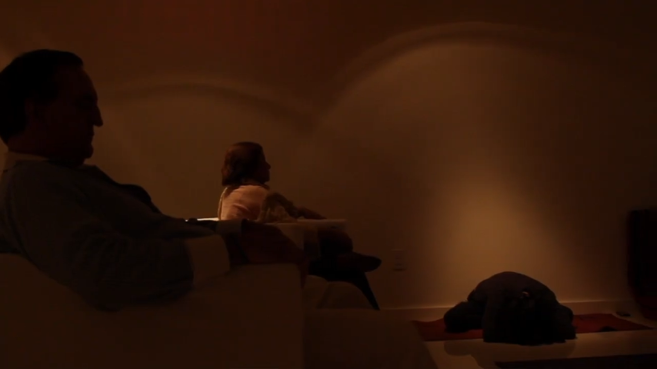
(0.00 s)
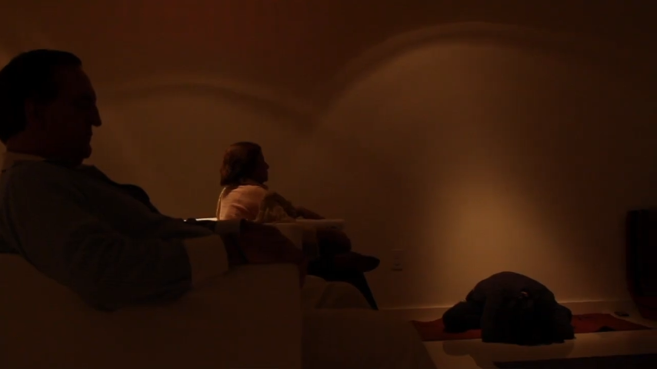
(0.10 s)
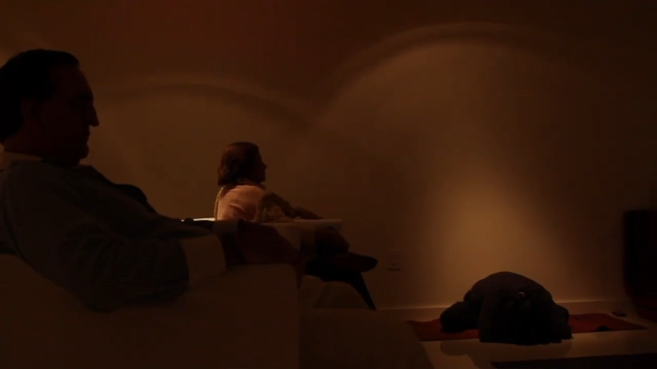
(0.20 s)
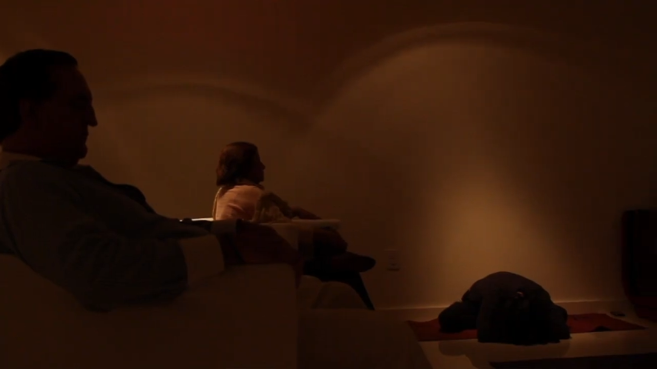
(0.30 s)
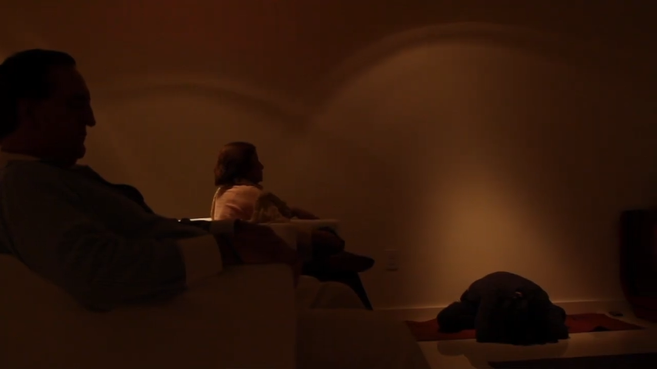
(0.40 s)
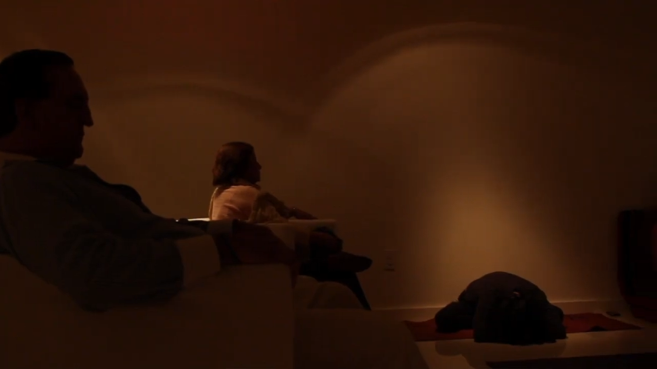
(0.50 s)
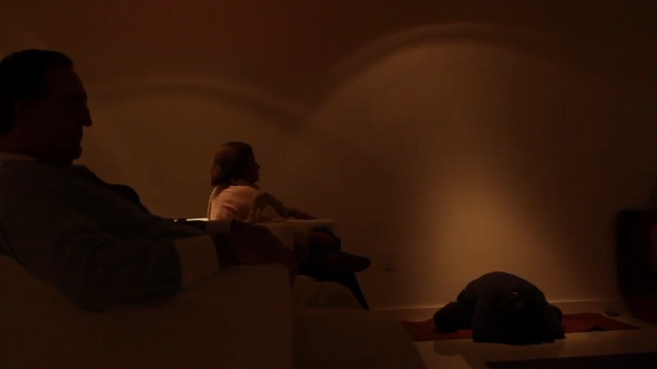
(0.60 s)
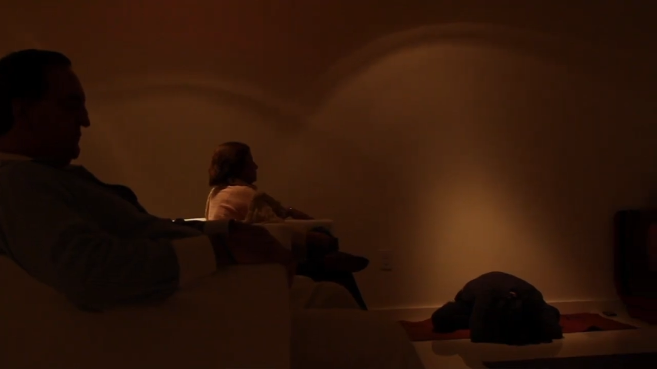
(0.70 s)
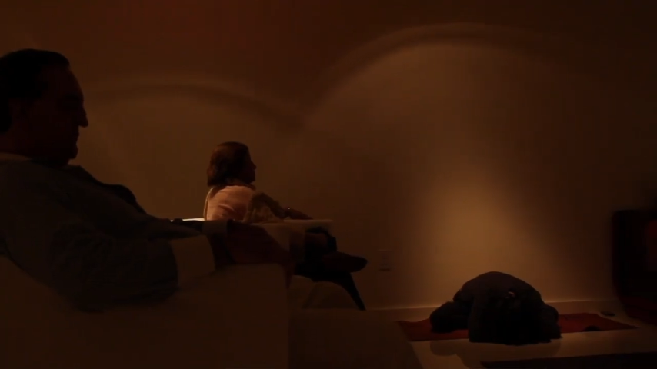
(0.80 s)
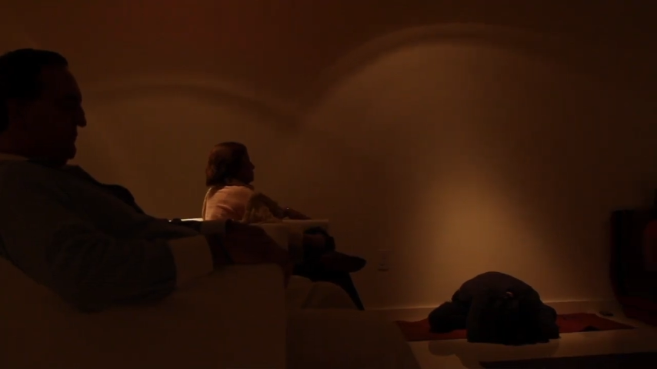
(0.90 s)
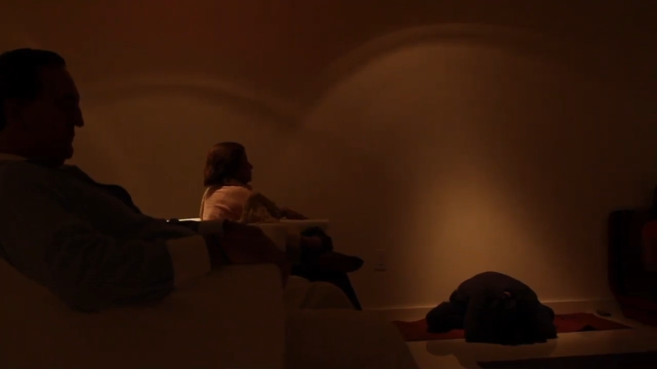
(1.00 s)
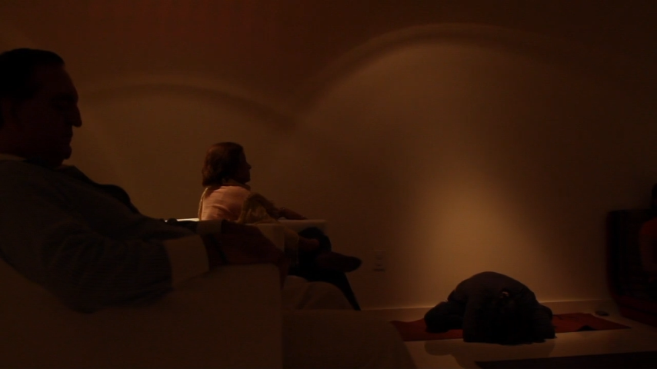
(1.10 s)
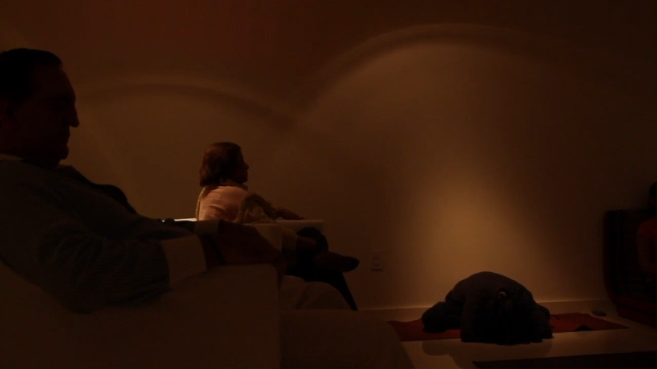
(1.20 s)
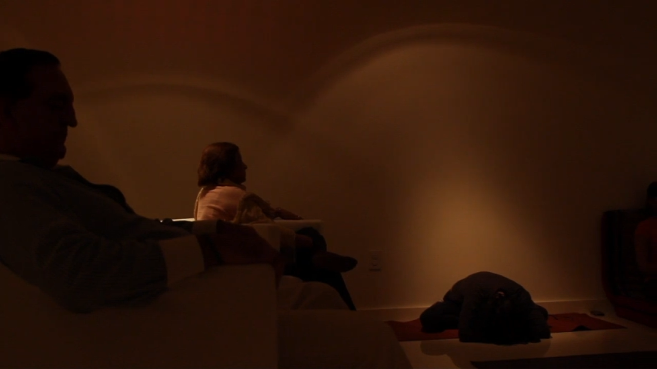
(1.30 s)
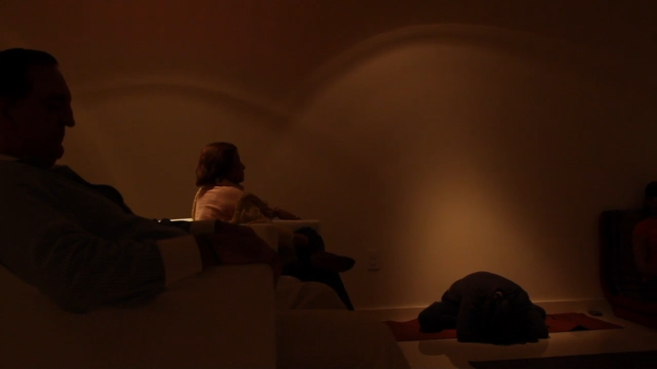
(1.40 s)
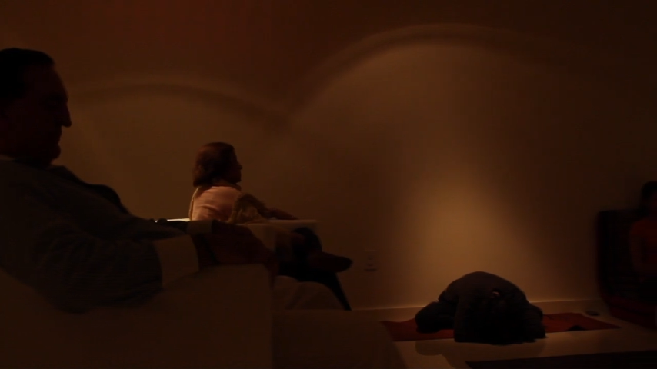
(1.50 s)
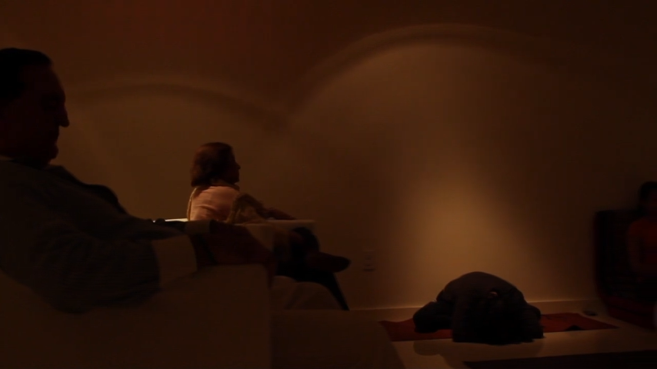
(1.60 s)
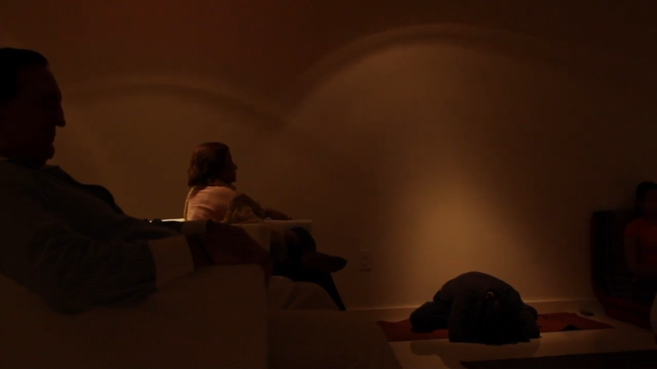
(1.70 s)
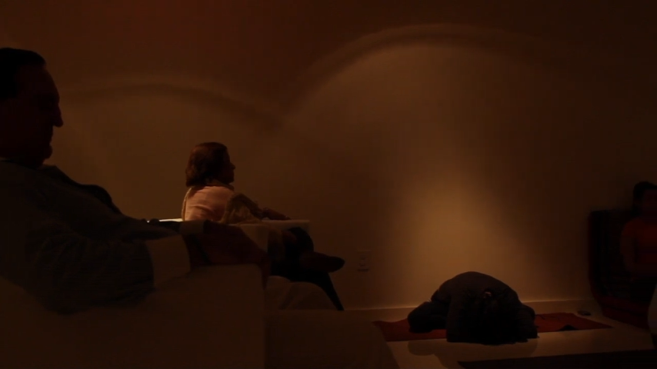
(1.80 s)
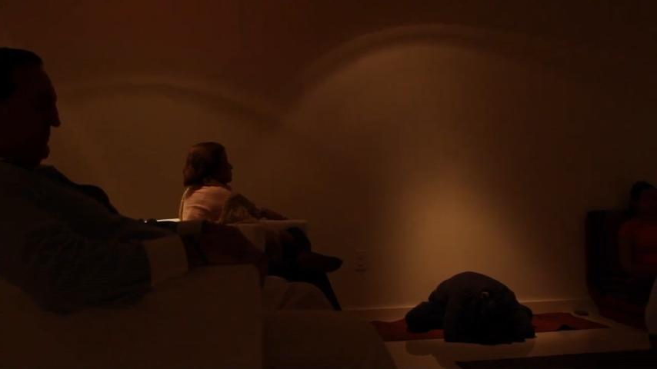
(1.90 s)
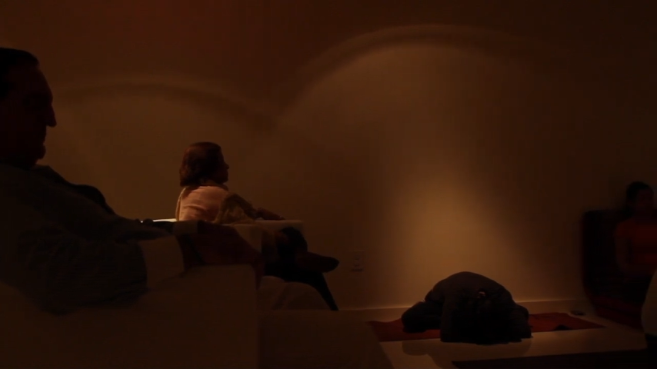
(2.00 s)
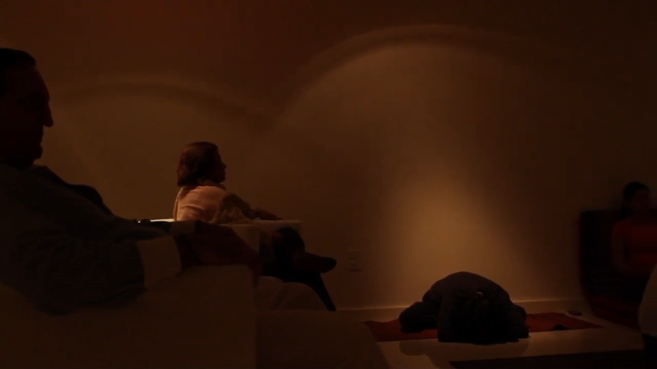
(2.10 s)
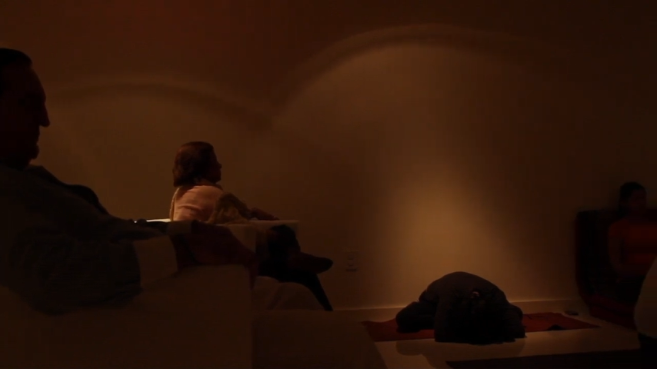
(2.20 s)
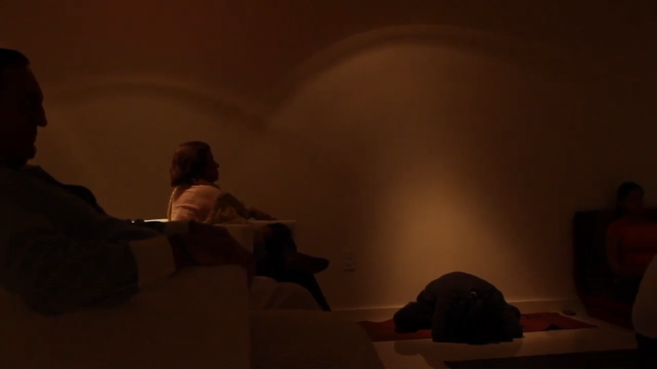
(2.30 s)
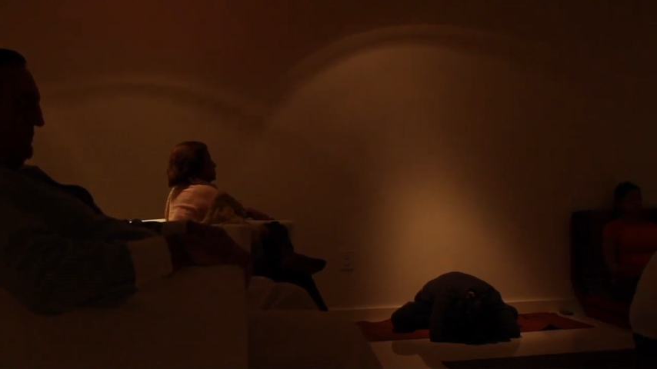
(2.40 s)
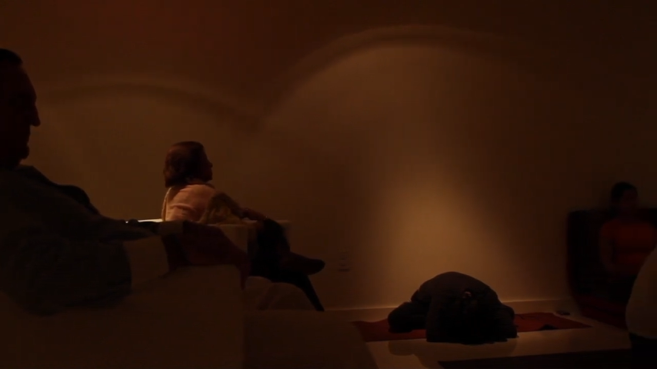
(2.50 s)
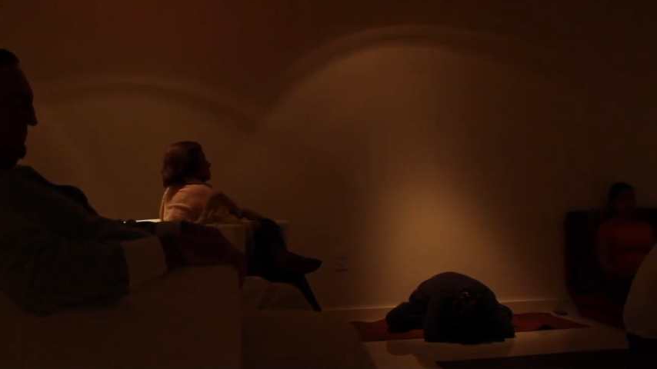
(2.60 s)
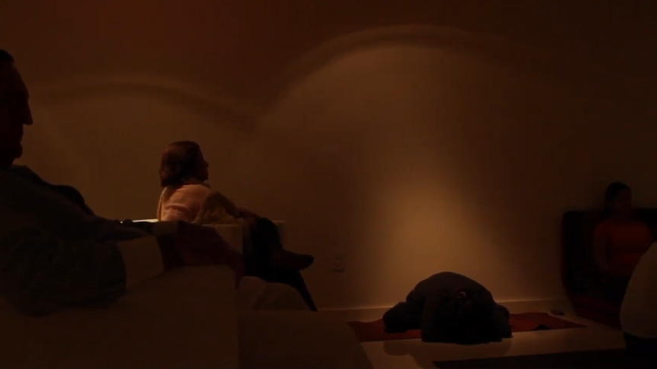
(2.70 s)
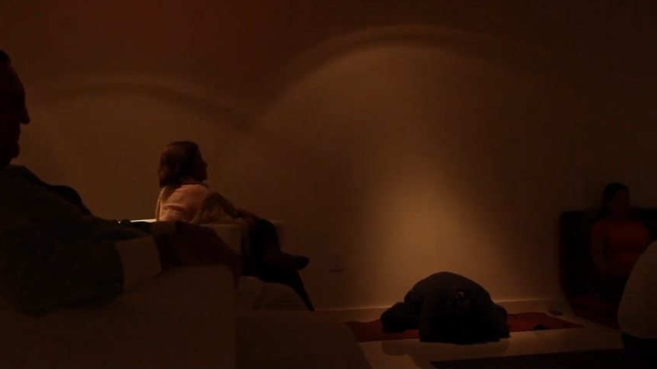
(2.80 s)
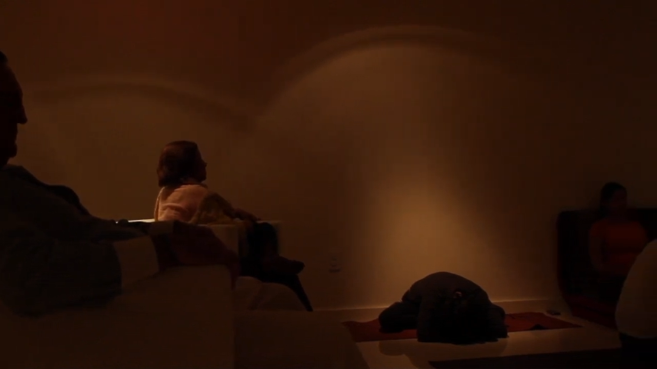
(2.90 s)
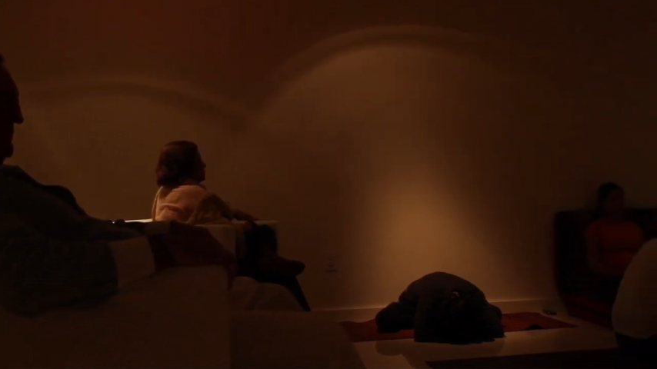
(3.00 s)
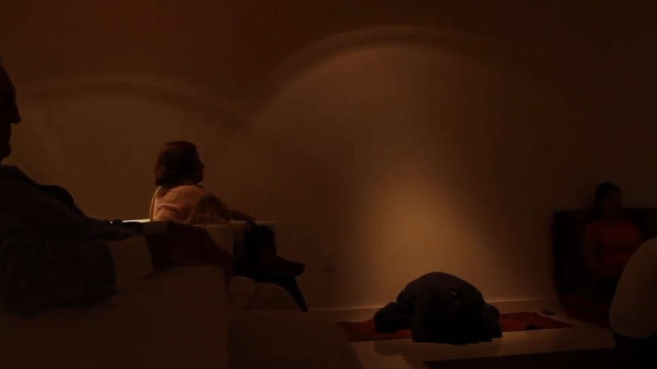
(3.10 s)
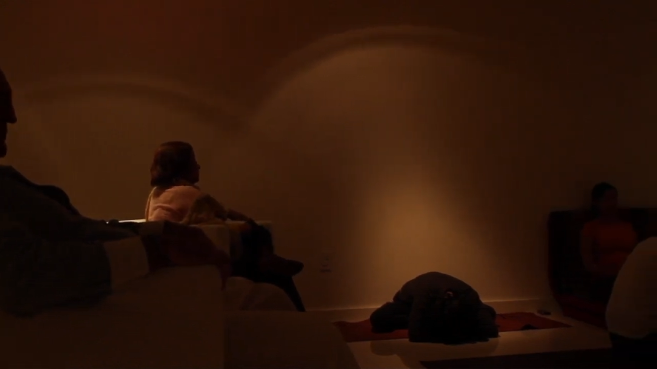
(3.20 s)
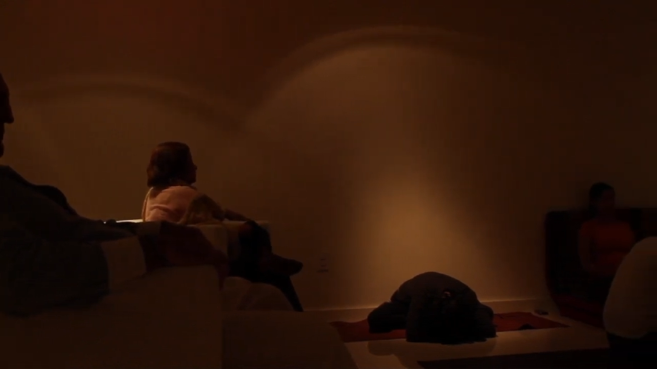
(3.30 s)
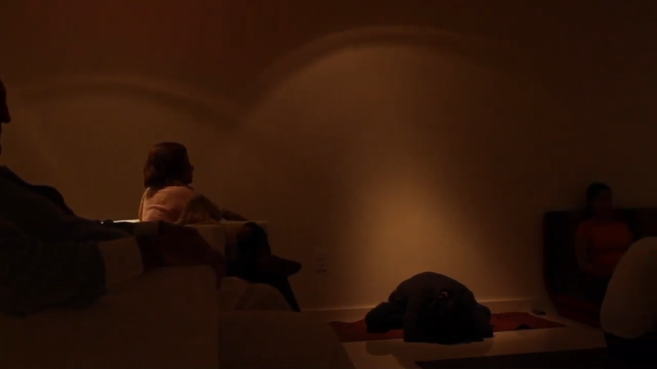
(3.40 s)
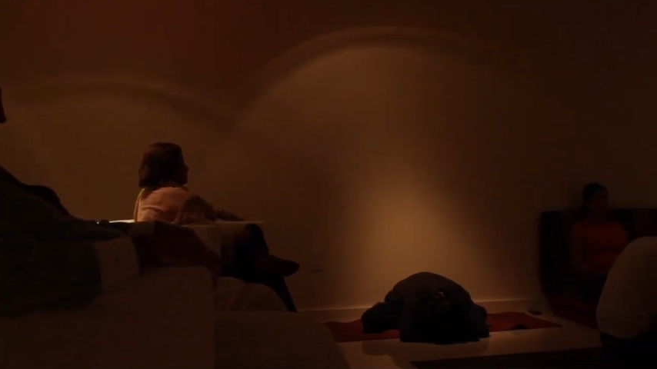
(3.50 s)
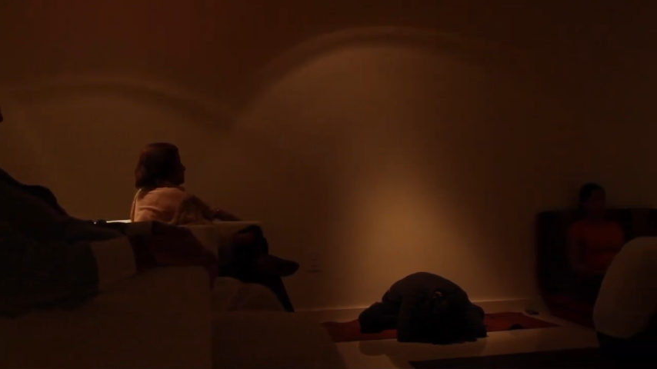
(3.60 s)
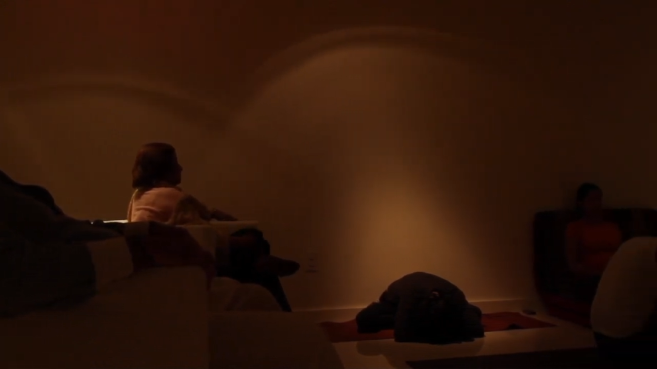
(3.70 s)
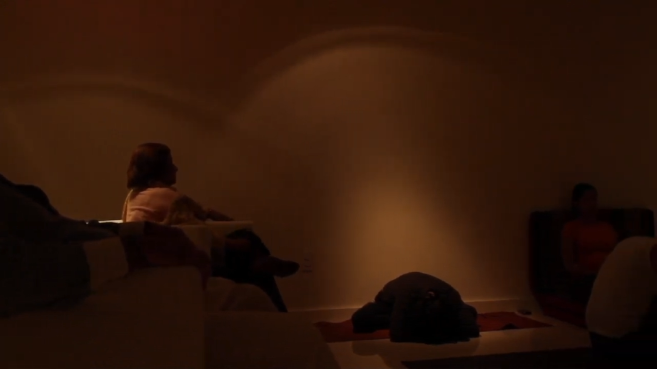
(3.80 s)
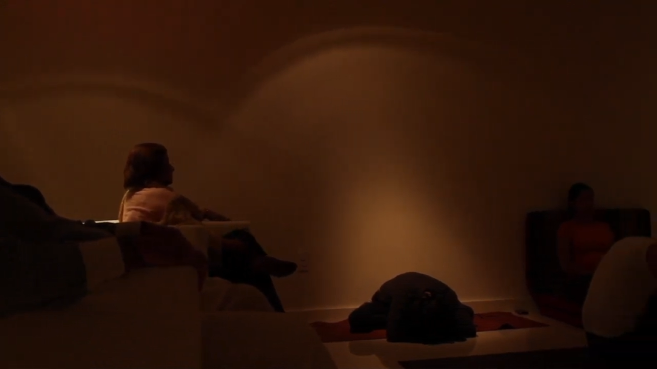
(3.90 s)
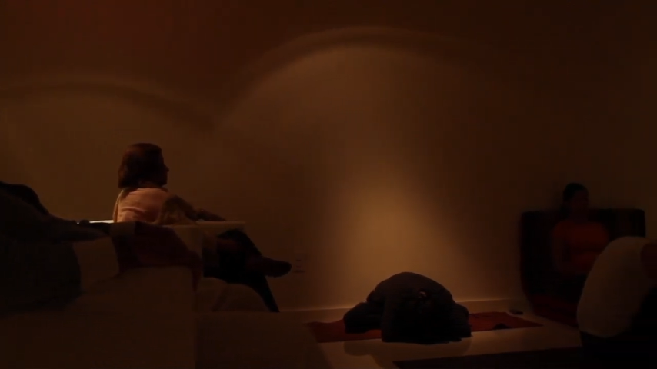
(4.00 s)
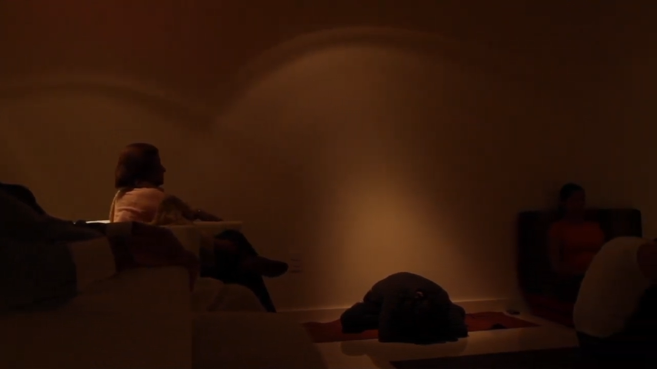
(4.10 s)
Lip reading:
Nobody's mouth can be seen.